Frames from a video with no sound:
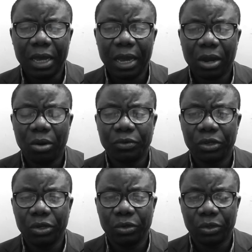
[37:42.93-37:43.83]
I come
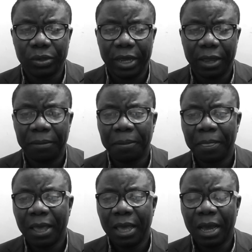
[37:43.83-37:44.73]
to you today.
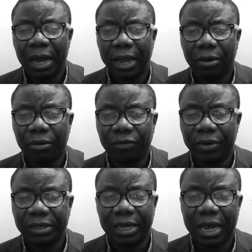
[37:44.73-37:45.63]
I
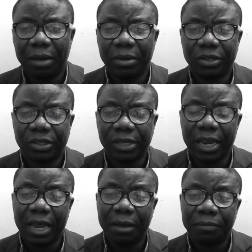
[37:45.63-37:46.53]
confess that I am a
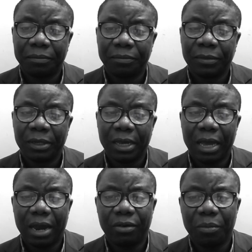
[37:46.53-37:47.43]
sinner.
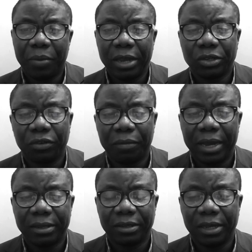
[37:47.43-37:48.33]
I repent of
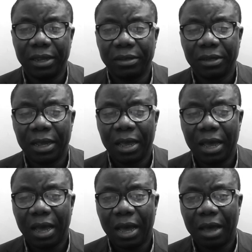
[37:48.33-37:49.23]
my sins.
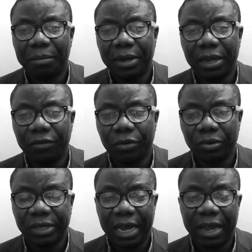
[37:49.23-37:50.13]
I believe
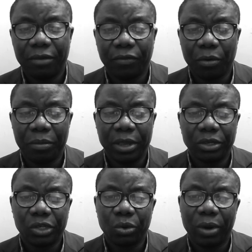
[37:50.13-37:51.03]
you died for
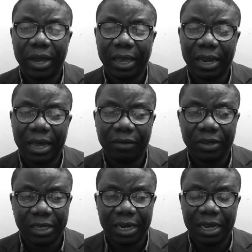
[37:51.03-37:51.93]
me so I can
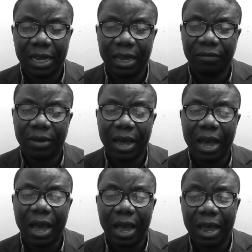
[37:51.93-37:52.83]
have eternal life.
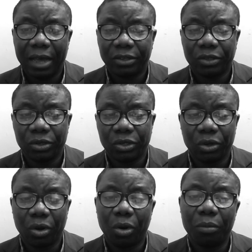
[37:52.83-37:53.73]
I ask you
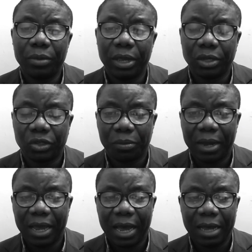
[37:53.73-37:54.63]
to come into
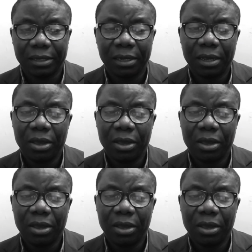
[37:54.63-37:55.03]
my heart.